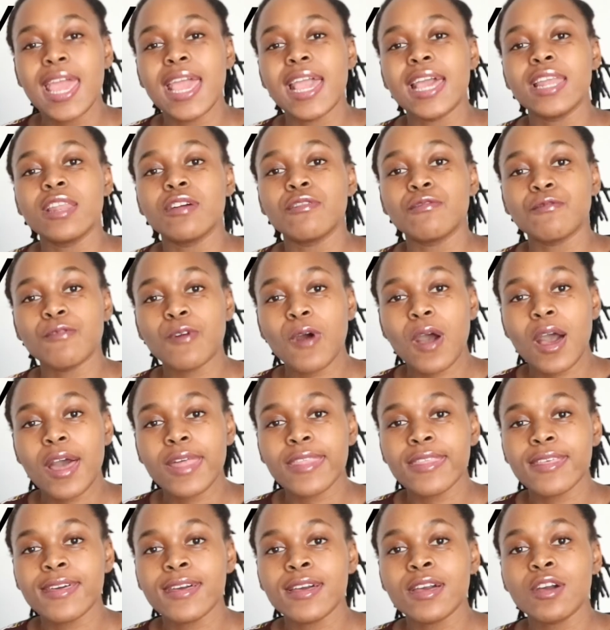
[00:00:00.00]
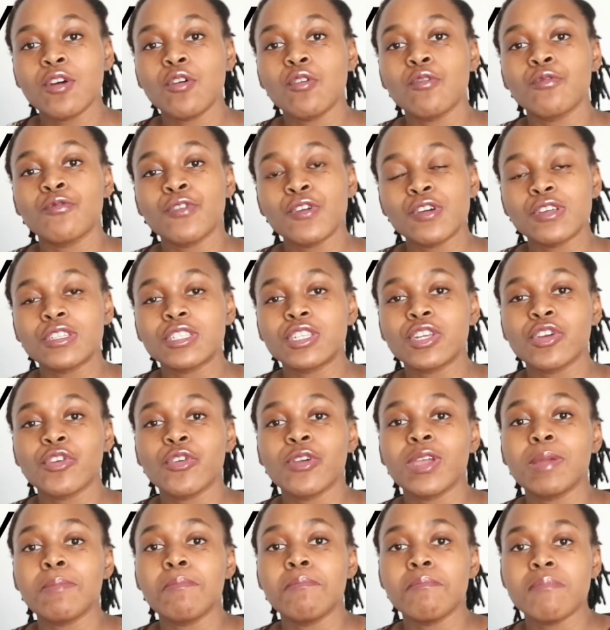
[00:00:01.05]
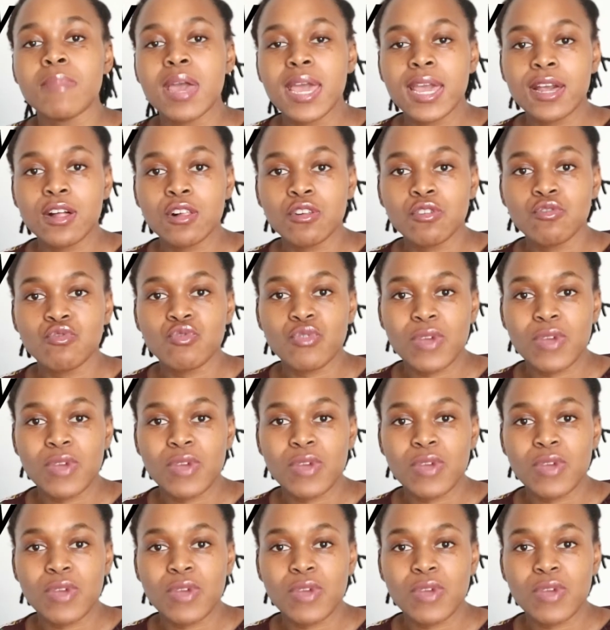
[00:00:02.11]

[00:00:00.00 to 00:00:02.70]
in a father or first degree male